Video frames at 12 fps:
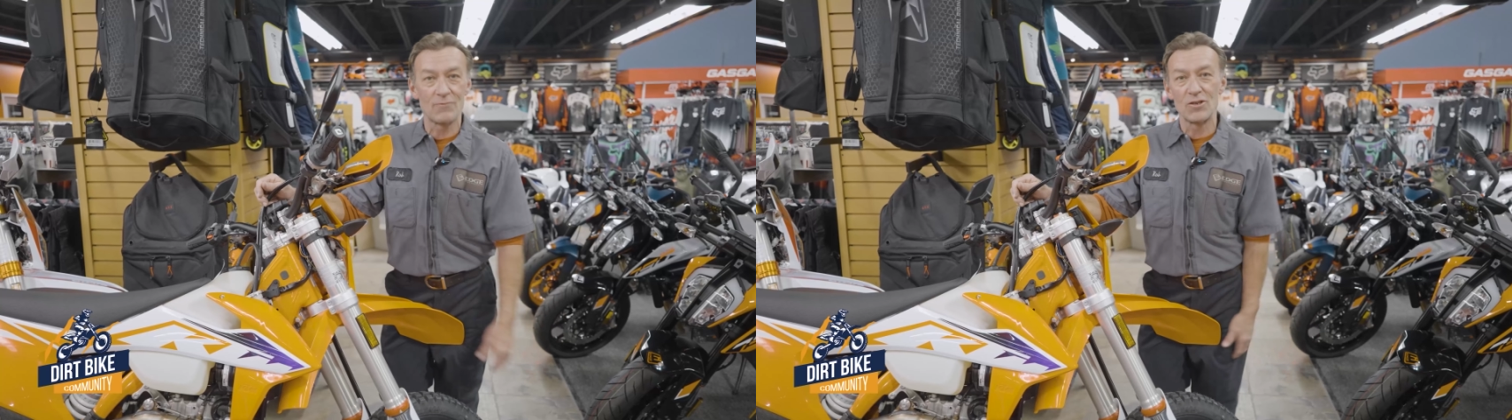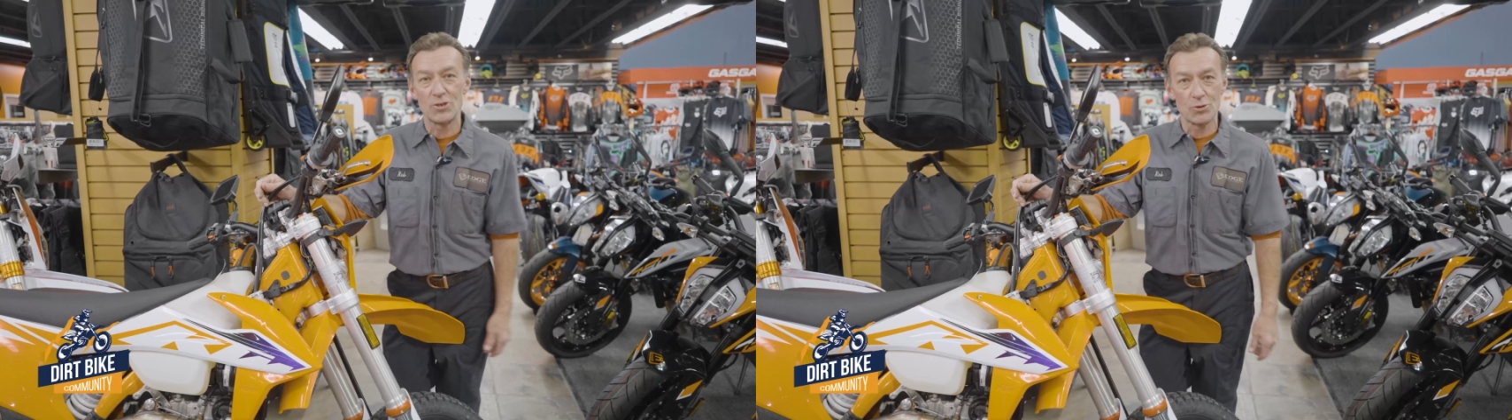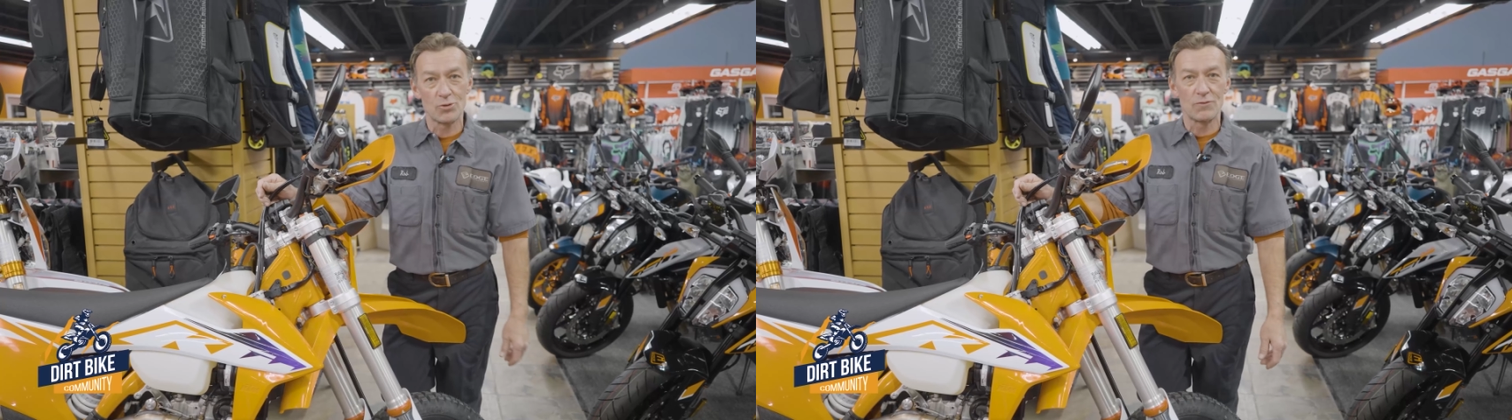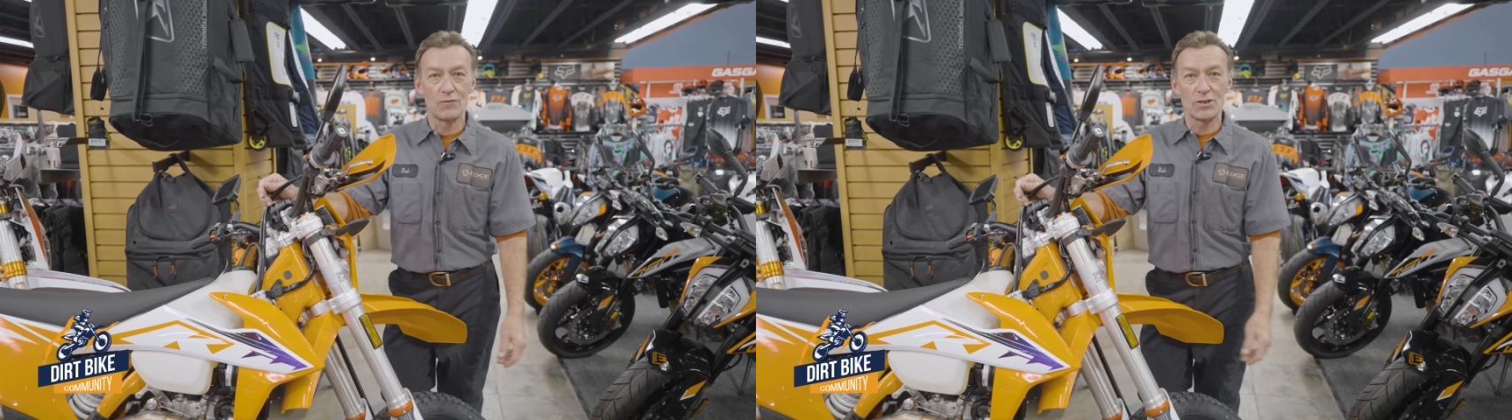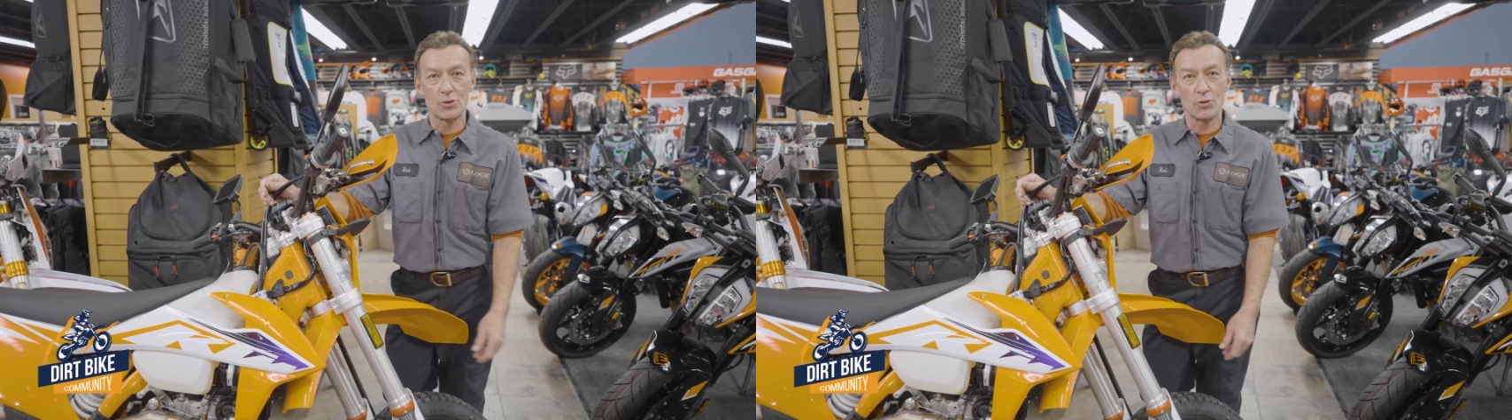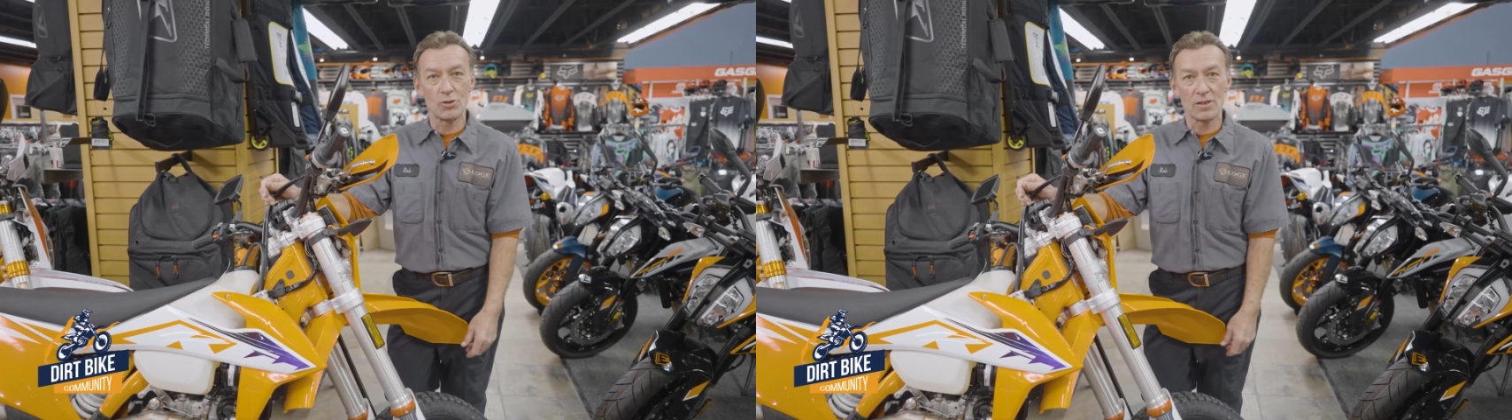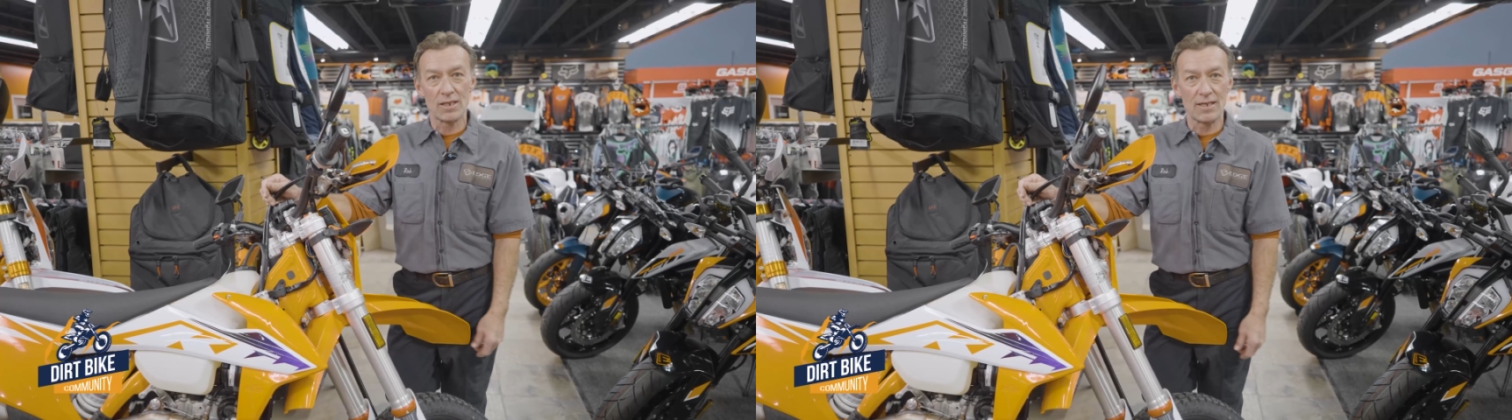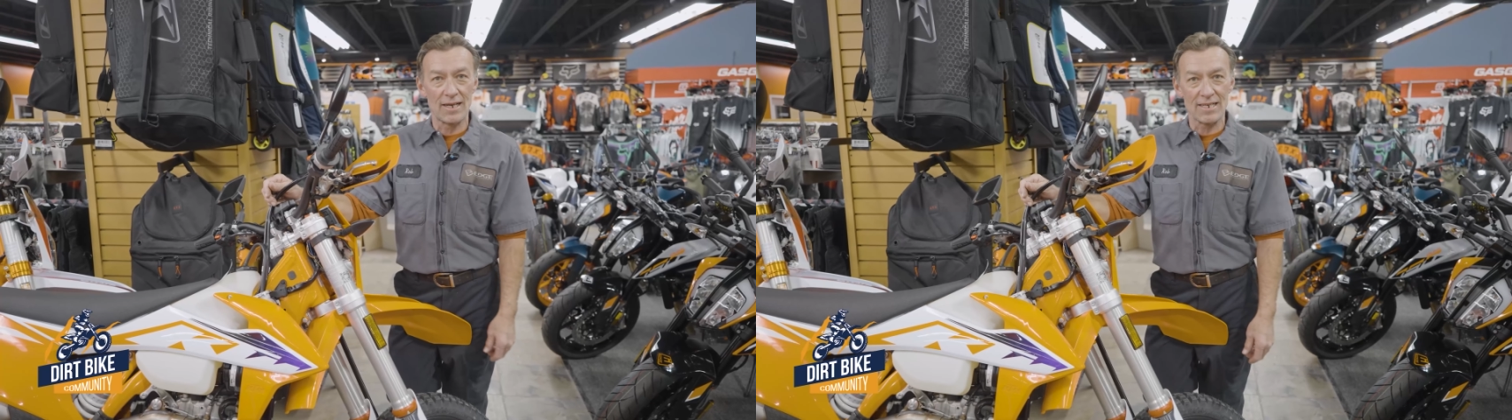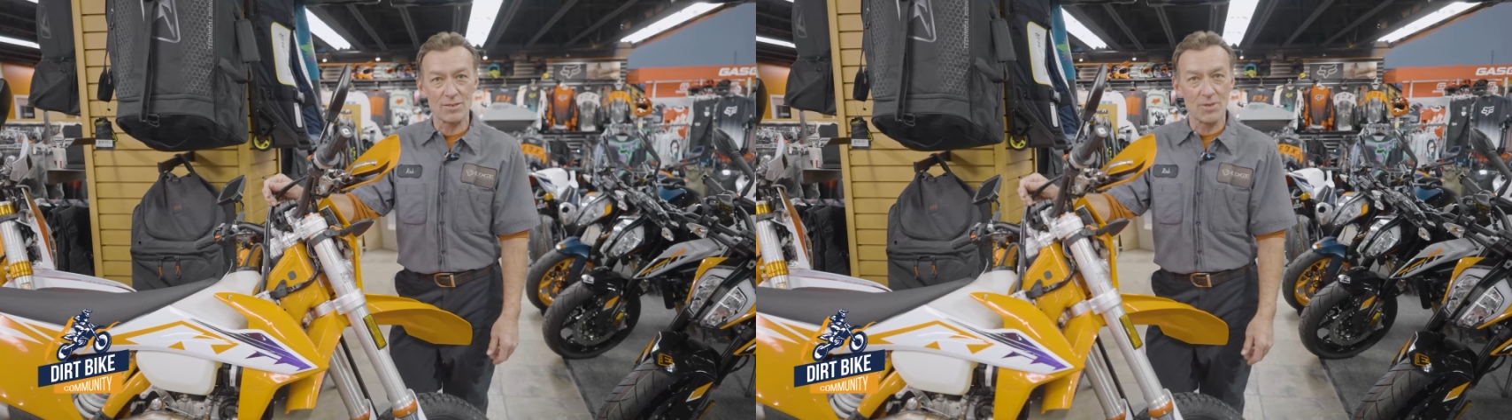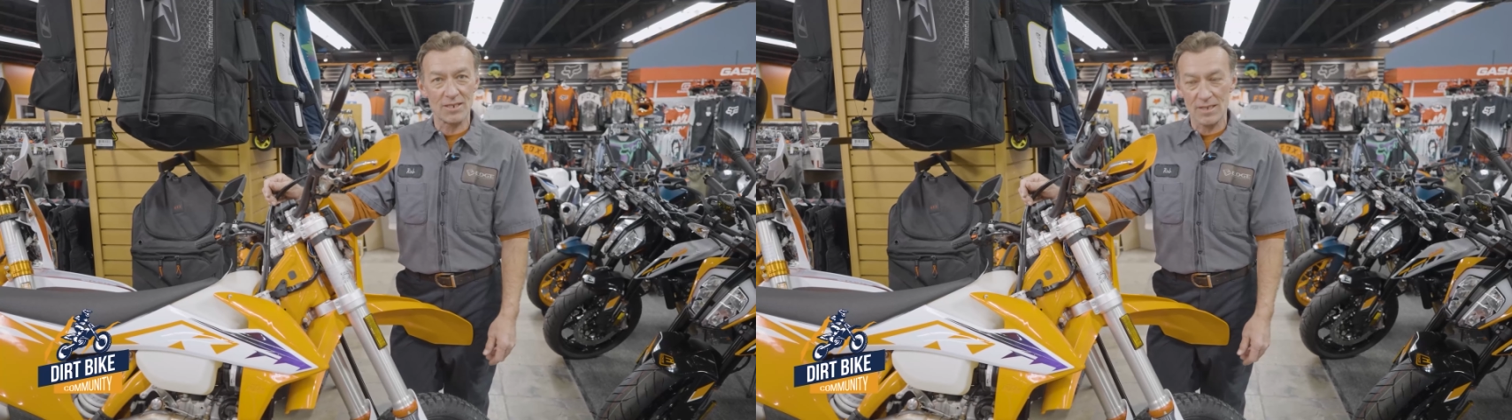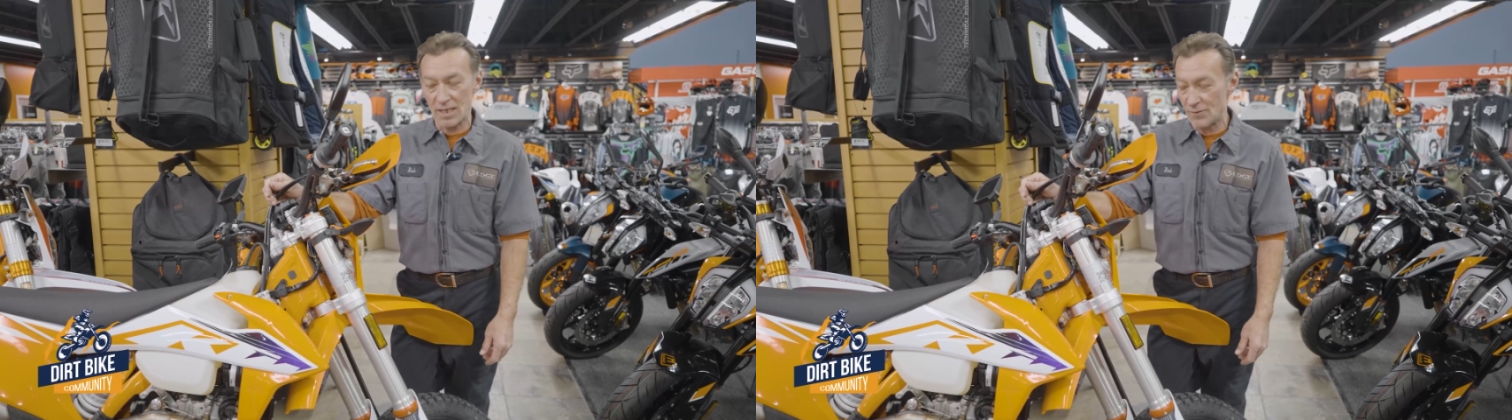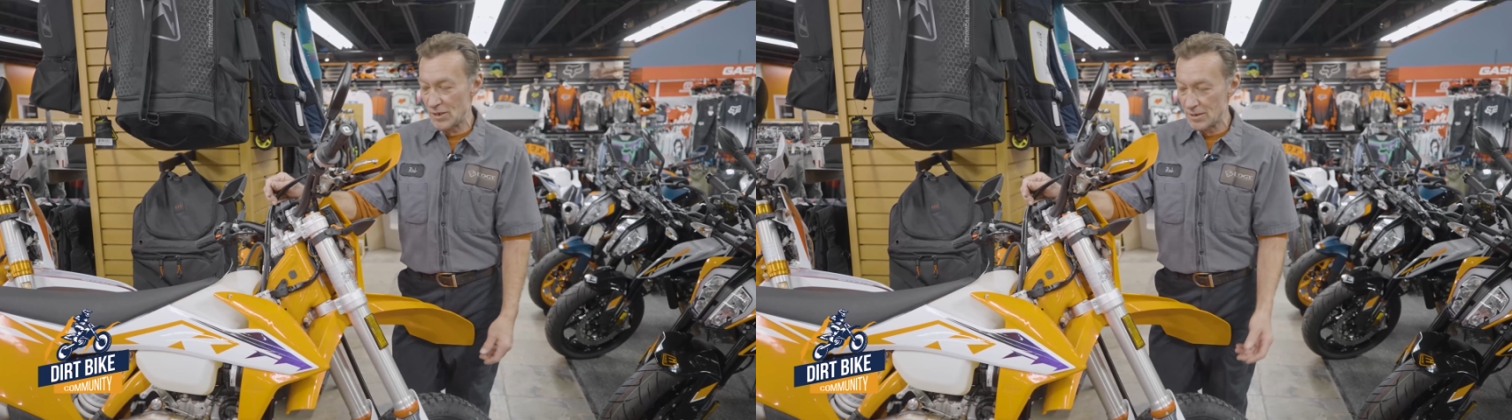visual aspect
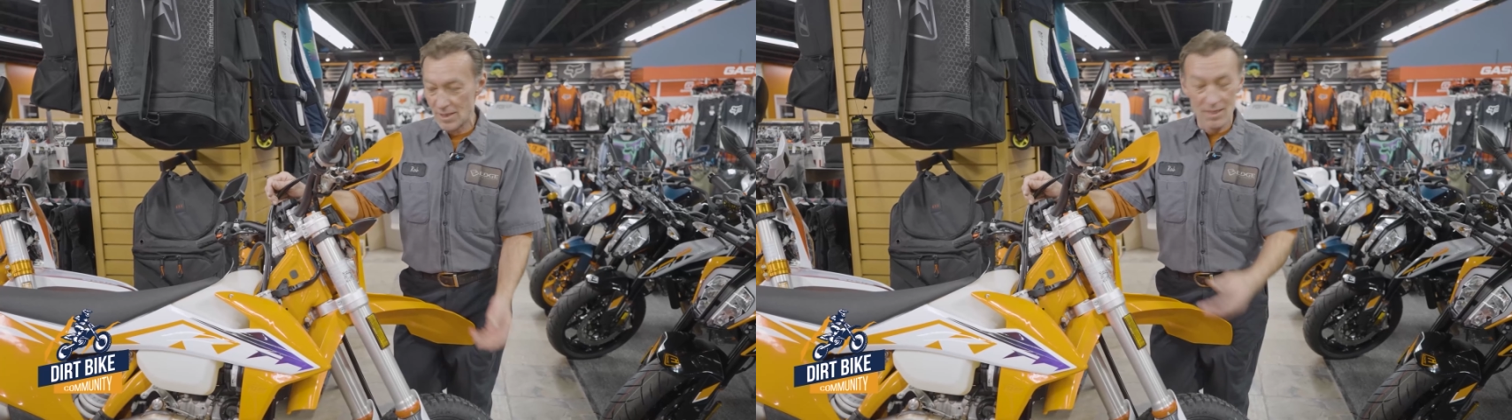out of it,